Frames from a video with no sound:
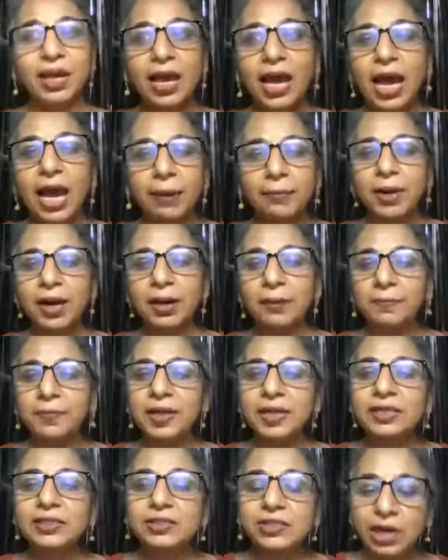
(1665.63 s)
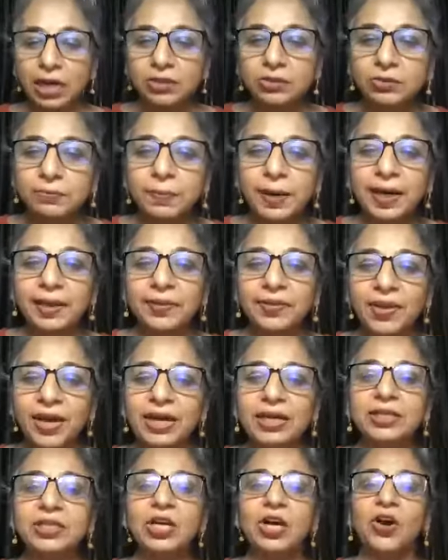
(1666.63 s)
Am I being drowned by that,